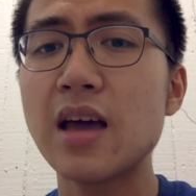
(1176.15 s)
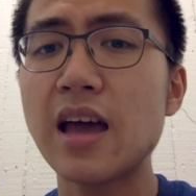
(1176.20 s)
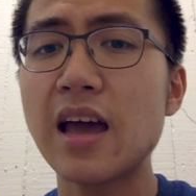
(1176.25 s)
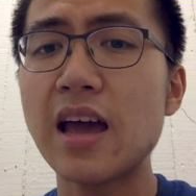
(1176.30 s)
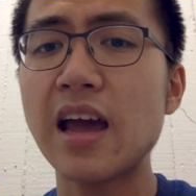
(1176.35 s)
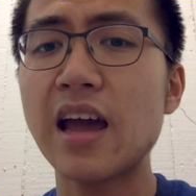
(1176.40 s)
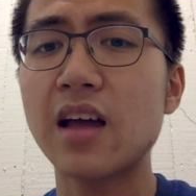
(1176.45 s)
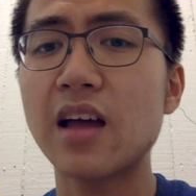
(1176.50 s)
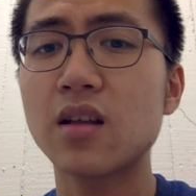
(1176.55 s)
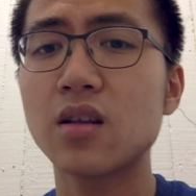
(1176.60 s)

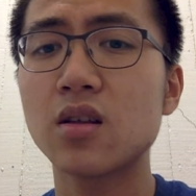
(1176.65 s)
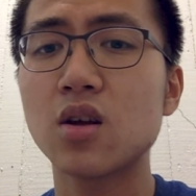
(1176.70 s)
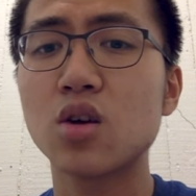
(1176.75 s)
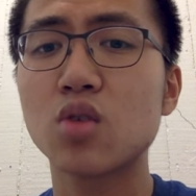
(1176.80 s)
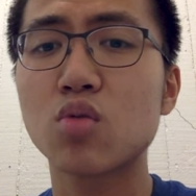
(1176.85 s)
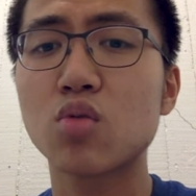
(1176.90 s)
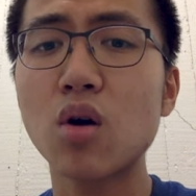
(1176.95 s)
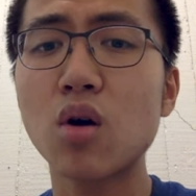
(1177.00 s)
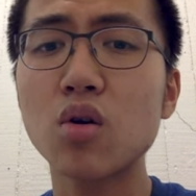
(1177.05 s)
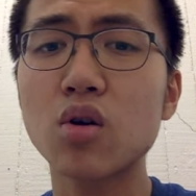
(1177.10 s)
and
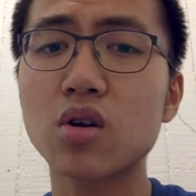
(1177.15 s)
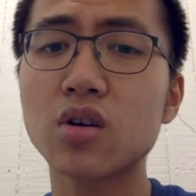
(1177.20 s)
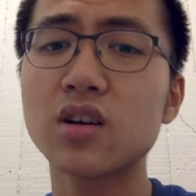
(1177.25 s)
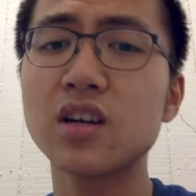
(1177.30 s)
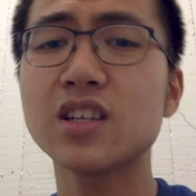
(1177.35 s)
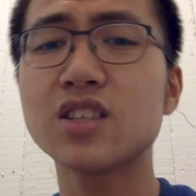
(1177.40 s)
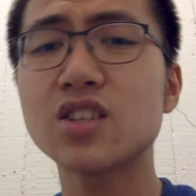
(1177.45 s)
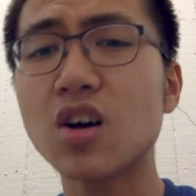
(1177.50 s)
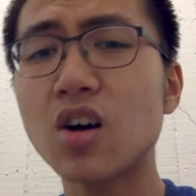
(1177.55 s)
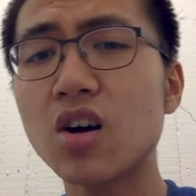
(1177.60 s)
Kroger
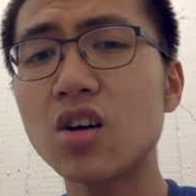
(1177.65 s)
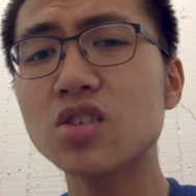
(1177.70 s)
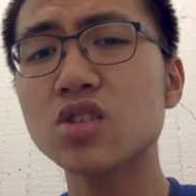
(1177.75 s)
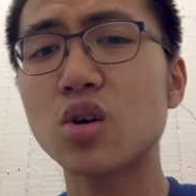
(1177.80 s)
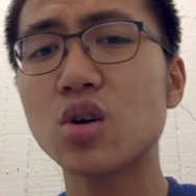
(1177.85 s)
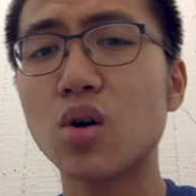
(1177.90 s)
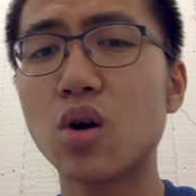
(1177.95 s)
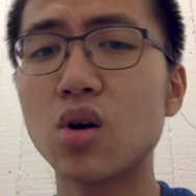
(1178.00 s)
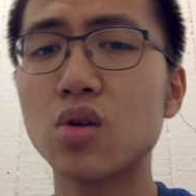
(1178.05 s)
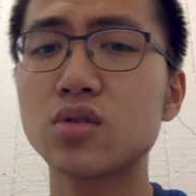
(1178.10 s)
is
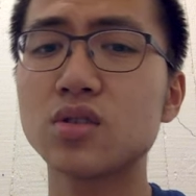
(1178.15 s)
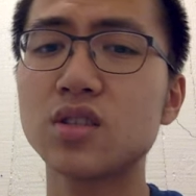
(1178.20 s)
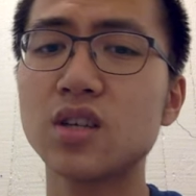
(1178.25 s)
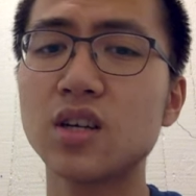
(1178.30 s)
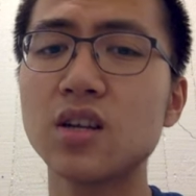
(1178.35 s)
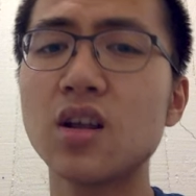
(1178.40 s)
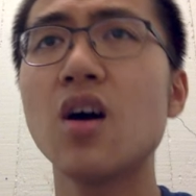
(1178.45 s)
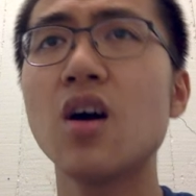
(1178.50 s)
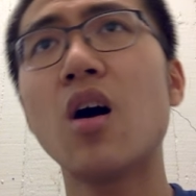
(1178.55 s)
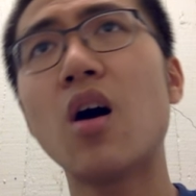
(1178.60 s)
also
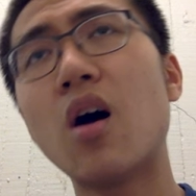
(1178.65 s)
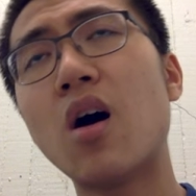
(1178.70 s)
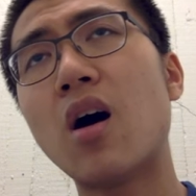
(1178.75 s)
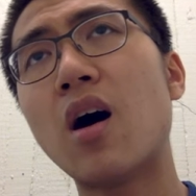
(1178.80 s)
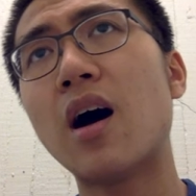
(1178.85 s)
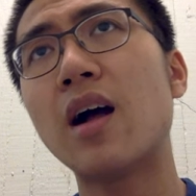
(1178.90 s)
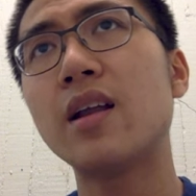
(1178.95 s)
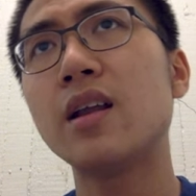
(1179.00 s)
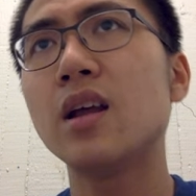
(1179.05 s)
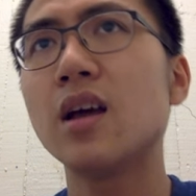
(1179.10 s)
hosted
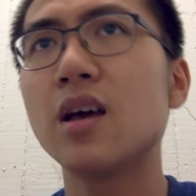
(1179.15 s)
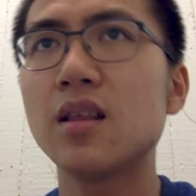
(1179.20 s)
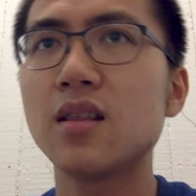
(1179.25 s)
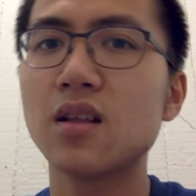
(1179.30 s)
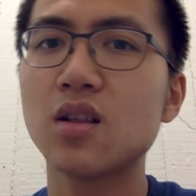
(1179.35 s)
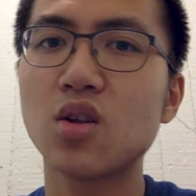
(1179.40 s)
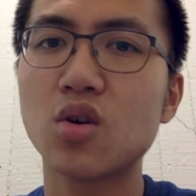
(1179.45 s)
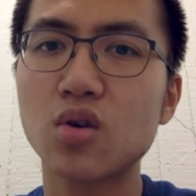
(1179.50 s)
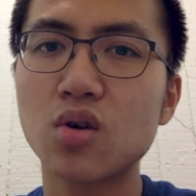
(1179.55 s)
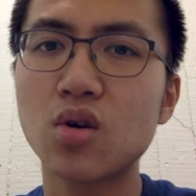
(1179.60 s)
on the
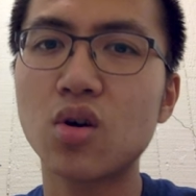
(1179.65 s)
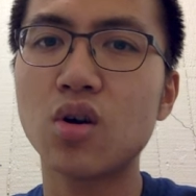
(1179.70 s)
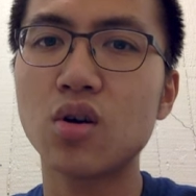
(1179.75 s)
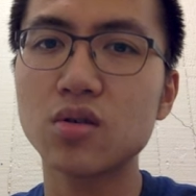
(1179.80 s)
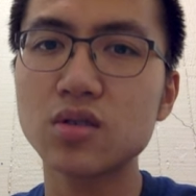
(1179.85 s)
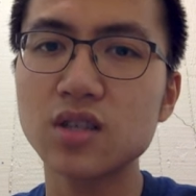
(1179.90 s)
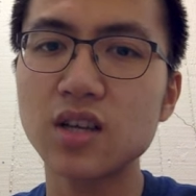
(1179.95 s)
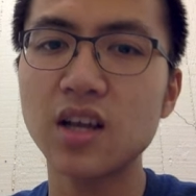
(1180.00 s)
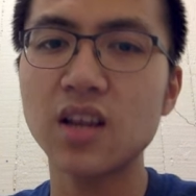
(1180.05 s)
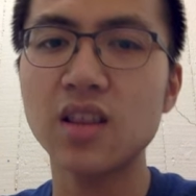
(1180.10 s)

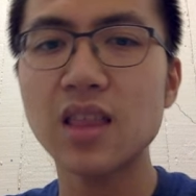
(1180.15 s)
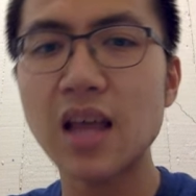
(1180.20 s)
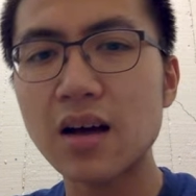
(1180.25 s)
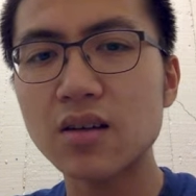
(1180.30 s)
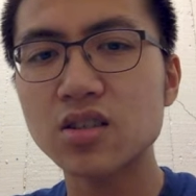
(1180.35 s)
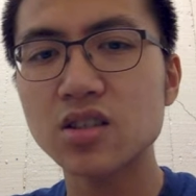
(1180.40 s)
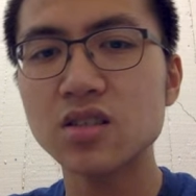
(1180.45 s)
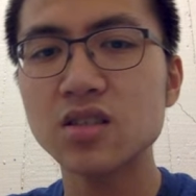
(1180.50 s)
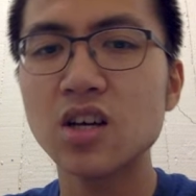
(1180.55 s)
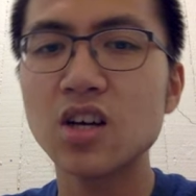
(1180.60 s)
localhost
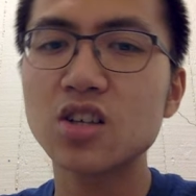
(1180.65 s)
8000.